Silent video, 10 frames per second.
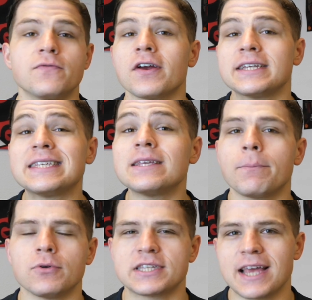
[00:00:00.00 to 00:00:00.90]
Very
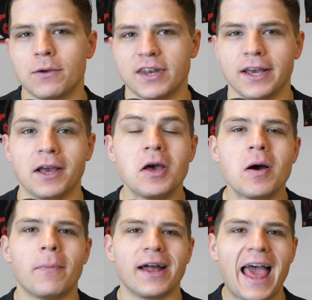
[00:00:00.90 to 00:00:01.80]
simple sounding,
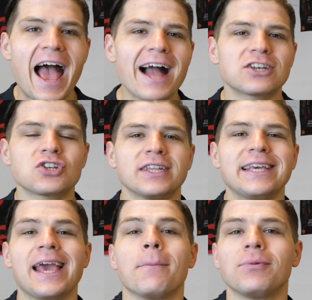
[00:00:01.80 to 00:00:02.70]
but
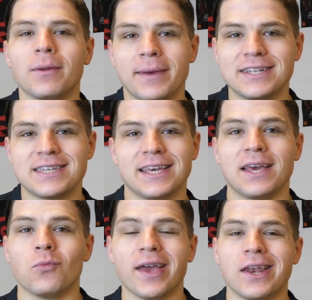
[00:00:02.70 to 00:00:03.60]
actually implementing
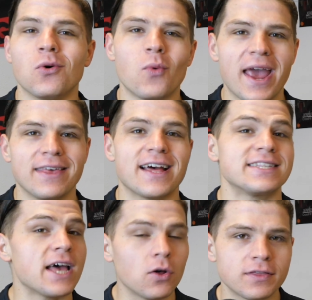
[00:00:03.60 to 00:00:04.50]
it in a way
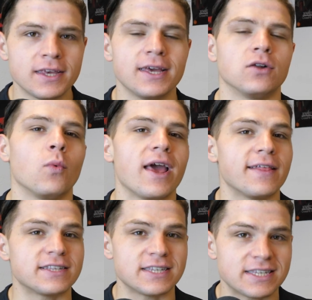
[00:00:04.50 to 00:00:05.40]
that's healthy, in a way
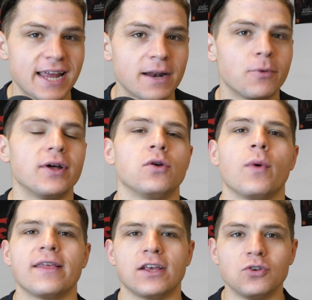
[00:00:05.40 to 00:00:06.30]
that's sustainable, in a
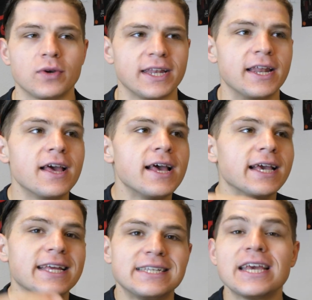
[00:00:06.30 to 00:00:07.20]
way that you can
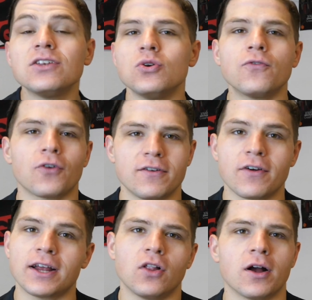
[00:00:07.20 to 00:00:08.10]
continue for a
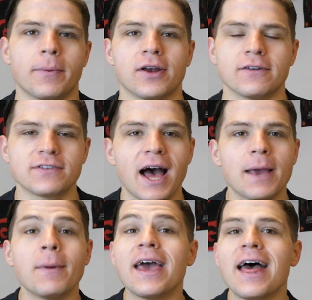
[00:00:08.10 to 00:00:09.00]
very long period of
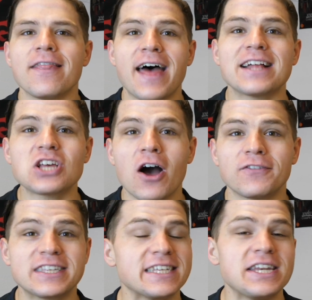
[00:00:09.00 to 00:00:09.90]
time, that's
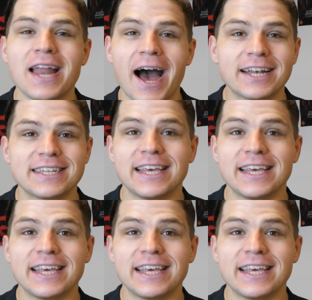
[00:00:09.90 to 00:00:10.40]
obviously not